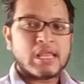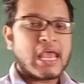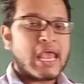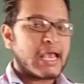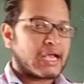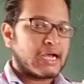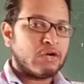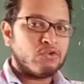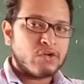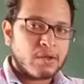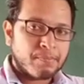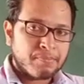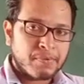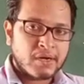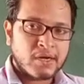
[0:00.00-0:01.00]
account
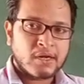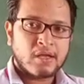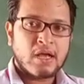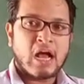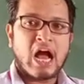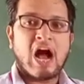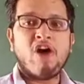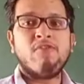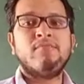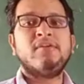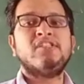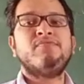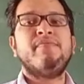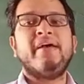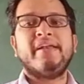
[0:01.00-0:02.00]
number, how
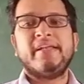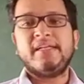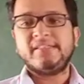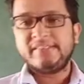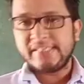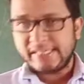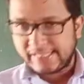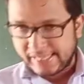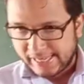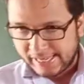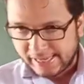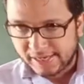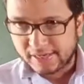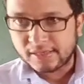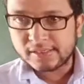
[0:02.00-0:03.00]
much balance is
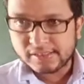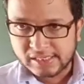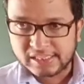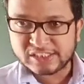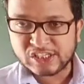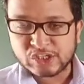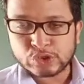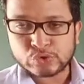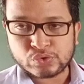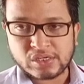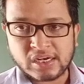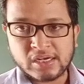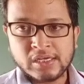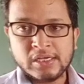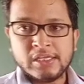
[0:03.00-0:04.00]
there. Yes or no,
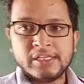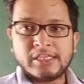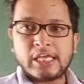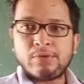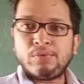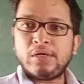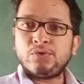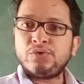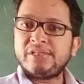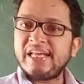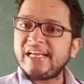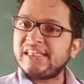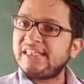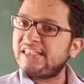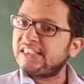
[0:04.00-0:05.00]
student? They want to
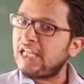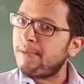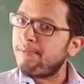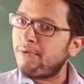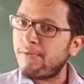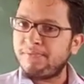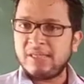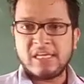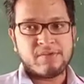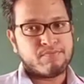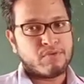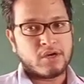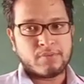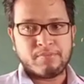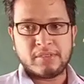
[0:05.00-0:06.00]
take this type of the
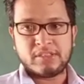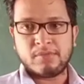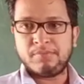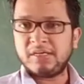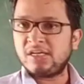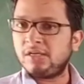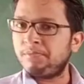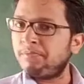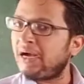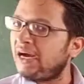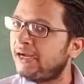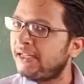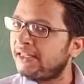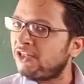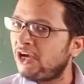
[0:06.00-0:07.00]
information because
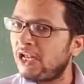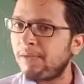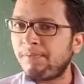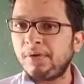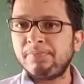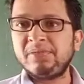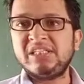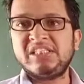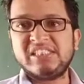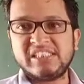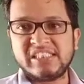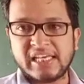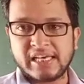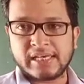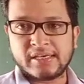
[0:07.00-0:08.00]
by the help of the
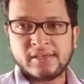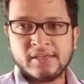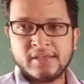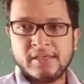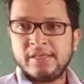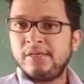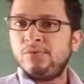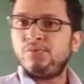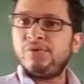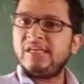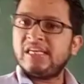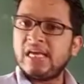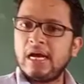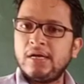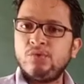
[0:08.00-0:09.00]
check,
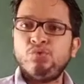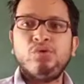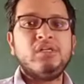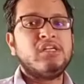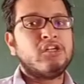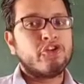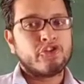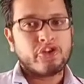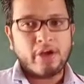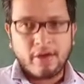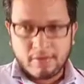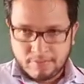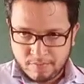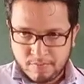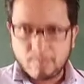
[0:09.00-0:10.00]
we can withdraw the
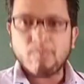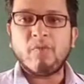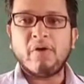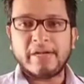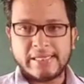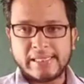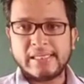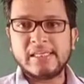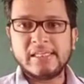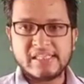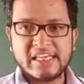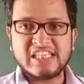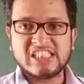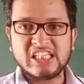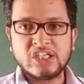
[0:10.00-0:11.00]
money.
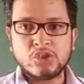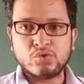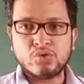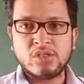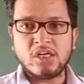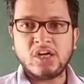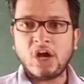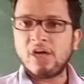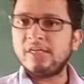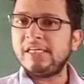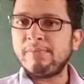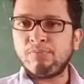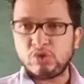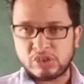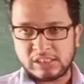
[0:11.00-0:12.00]
Yes or no, student? Or
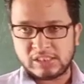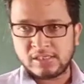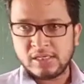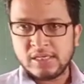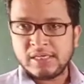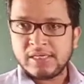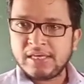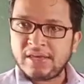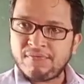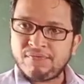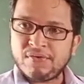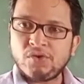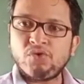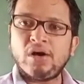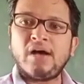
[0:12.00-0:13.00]
deposit.
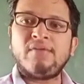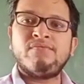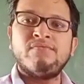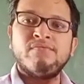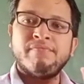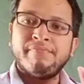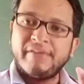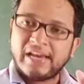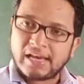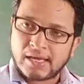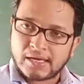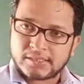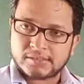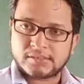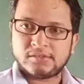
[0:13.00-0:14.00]
If you have
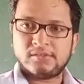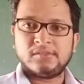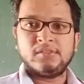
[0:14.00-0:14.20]
balance,